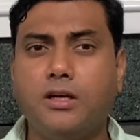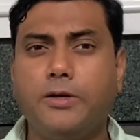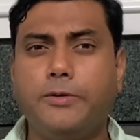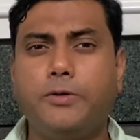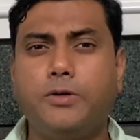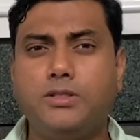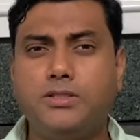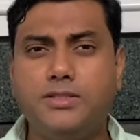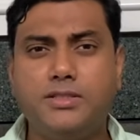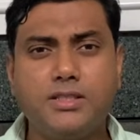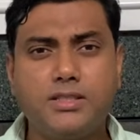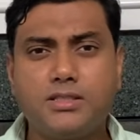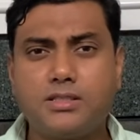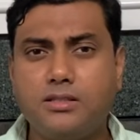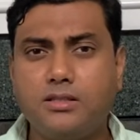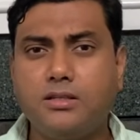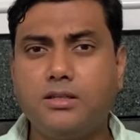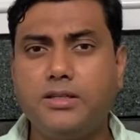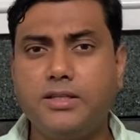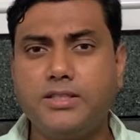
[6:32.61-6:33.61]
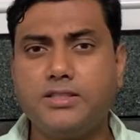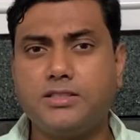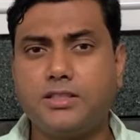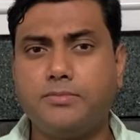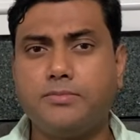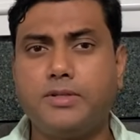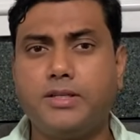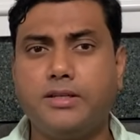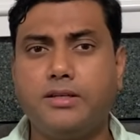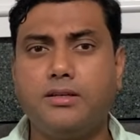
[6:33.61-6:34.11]
you are just learning
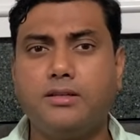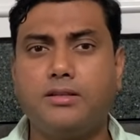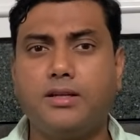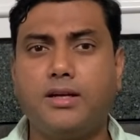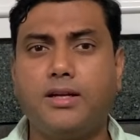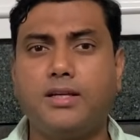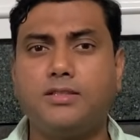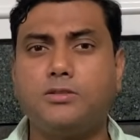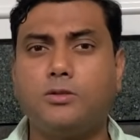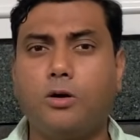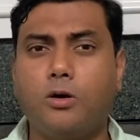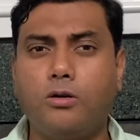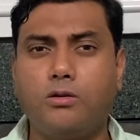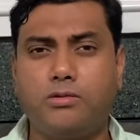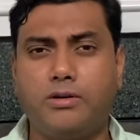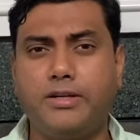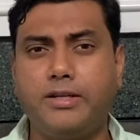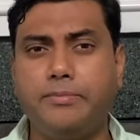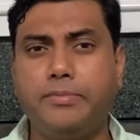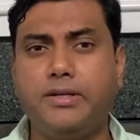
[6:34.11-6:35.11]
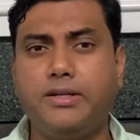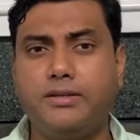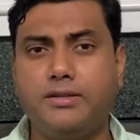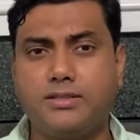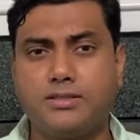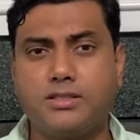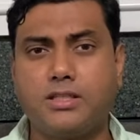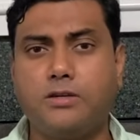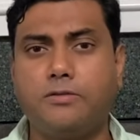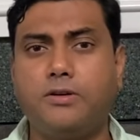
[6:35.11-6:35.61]
something that has already been
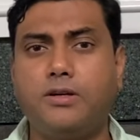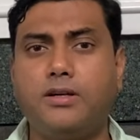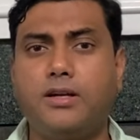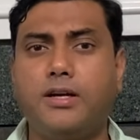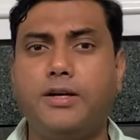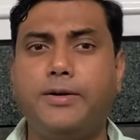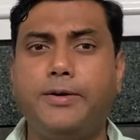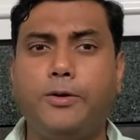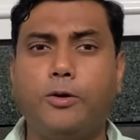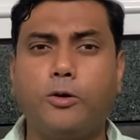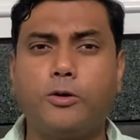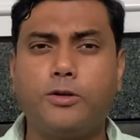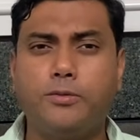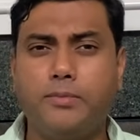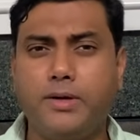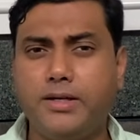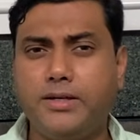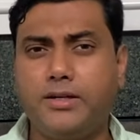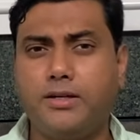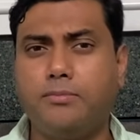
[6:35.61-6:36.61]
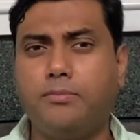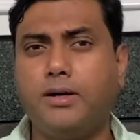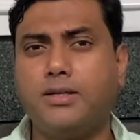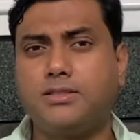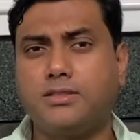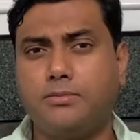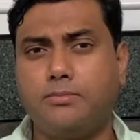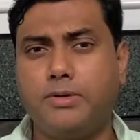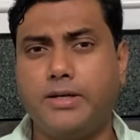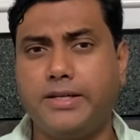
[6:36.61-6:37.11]
discovered and documented by
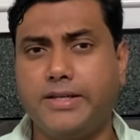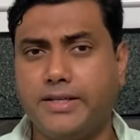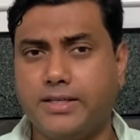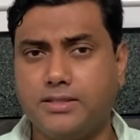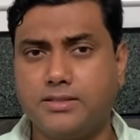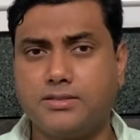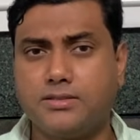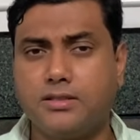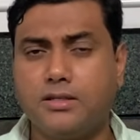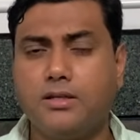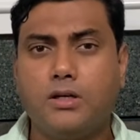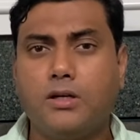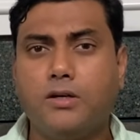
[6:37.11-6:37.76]
somebody else.